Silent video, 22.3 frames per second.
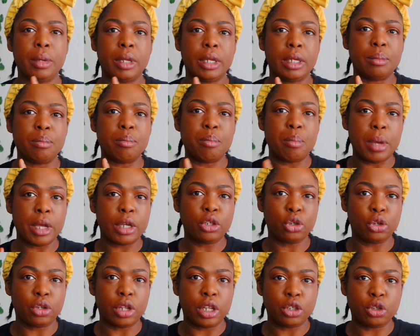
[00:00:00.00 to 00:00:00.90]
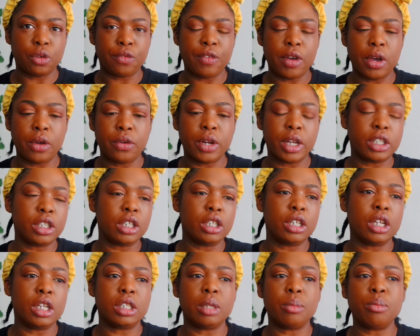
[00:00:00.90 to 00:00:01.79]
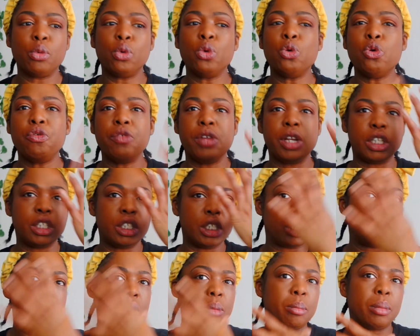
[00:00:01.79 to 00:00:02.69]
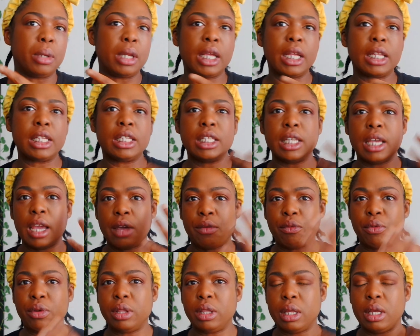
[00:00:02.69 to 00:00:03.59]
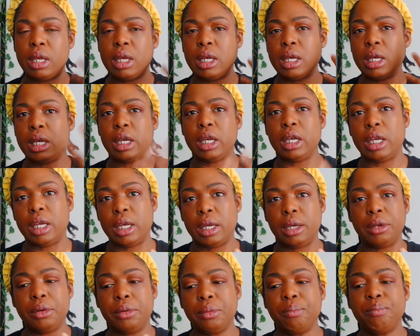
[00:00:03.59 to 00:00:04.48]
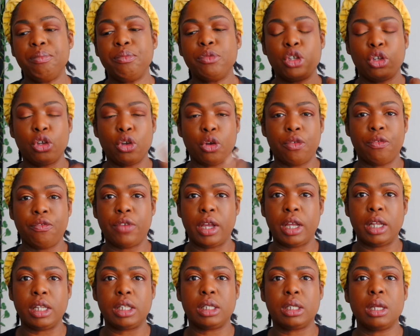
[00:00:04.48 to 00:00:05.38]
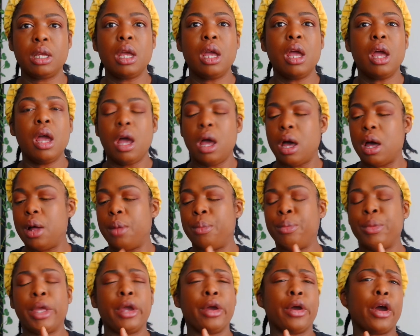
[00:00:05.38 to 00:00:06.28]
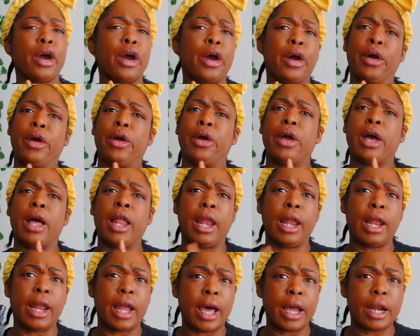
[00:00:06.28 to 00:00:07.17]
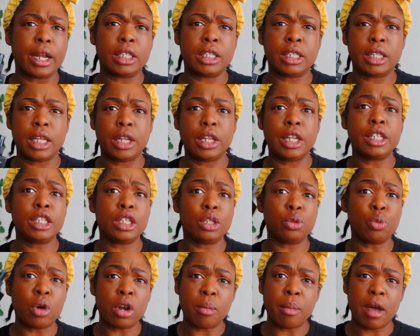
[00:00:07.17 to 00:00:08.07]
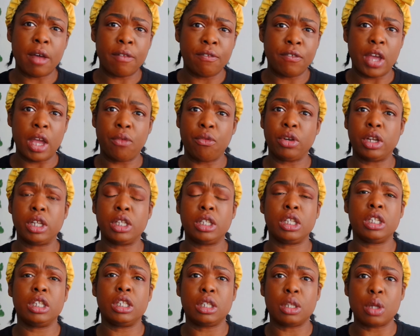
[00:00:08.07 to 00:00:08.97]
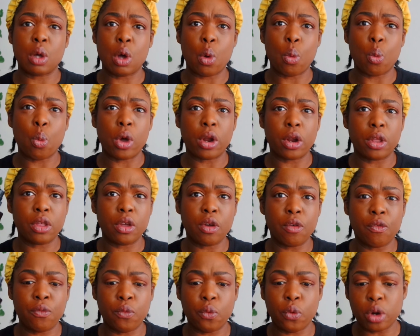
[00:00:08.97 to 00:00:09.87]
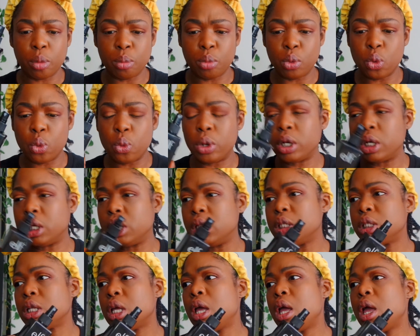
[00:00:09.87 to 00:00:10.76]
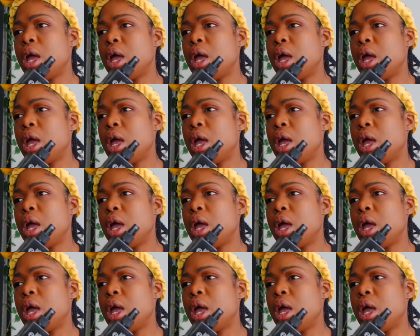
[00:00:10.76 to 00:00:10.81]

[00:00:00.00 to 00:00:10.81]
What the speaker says: Make sure that your foundation doesn't move. It just blends everything in to your face. There are a lot of stuff. This is one of my favorites. This is one of the affordable ones.